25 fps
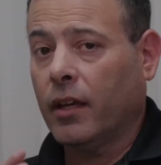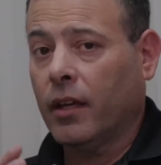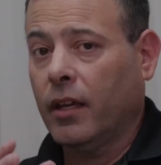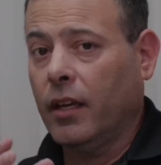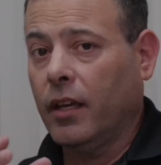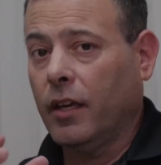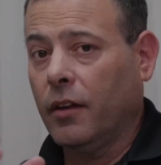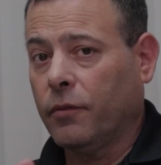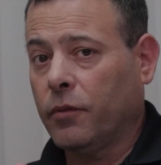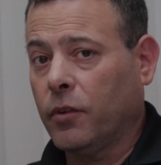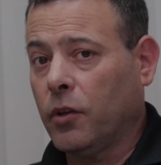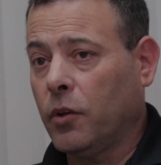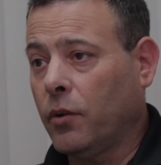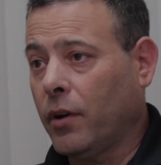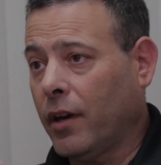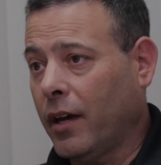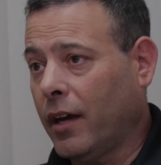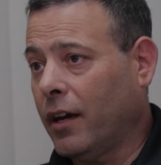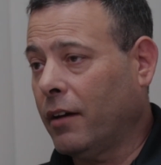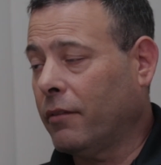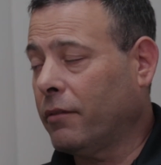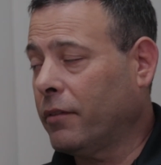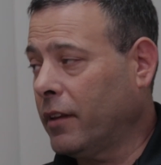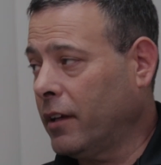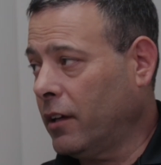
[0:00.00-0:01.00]
if you
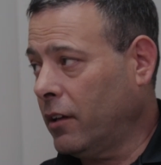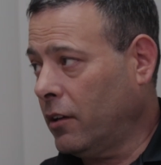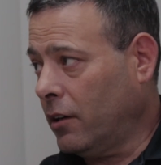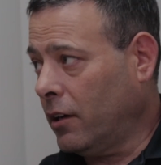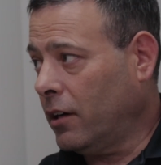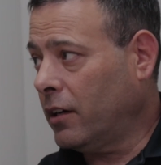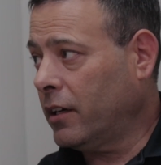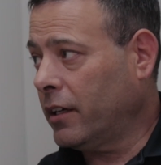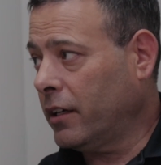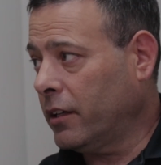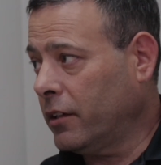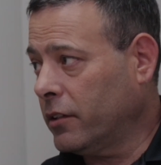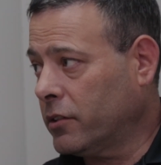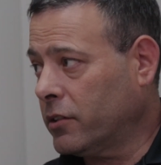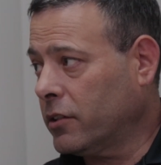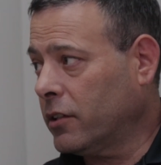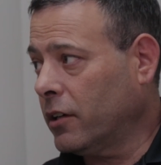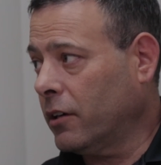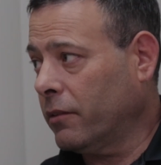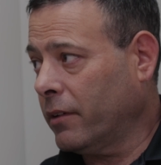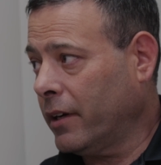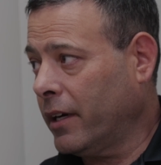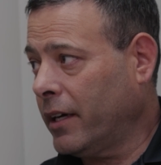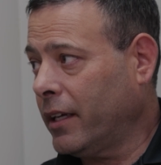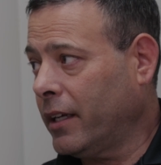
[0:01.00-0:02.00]
have the audience
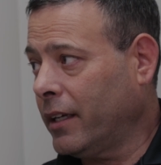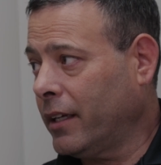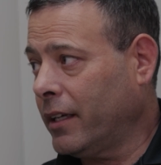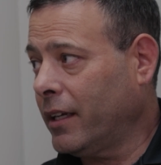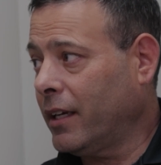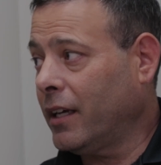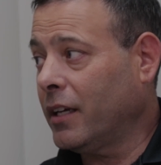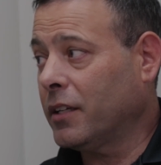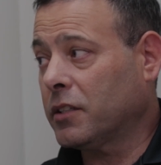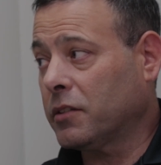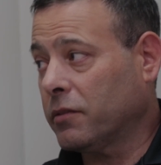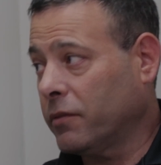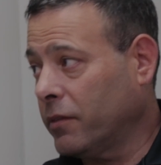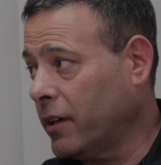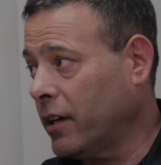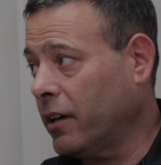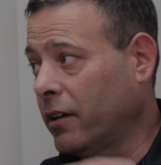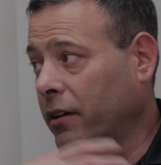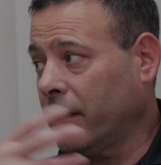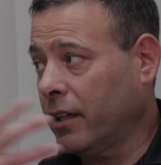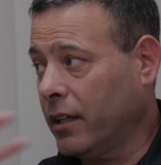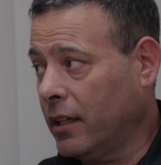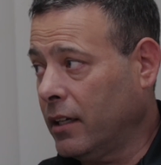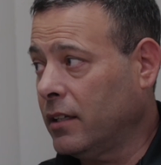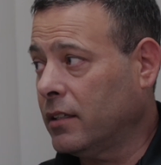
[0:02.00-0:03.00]
already, it's
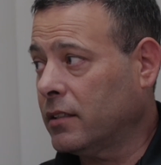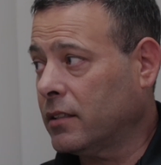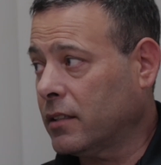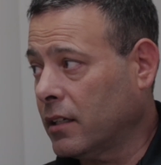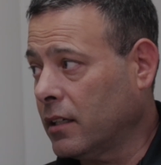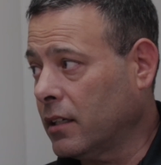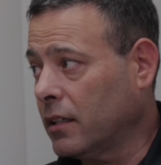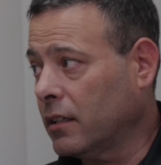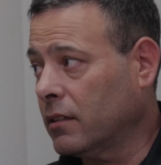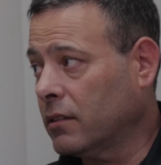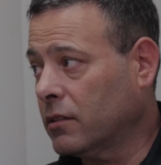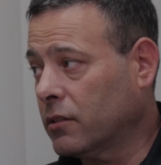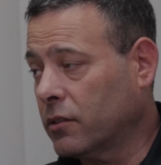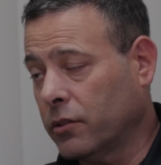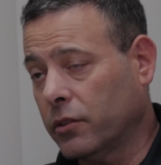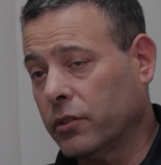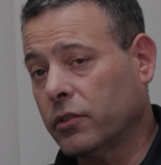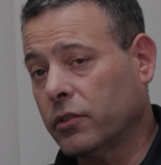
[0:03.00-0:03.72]
very easy to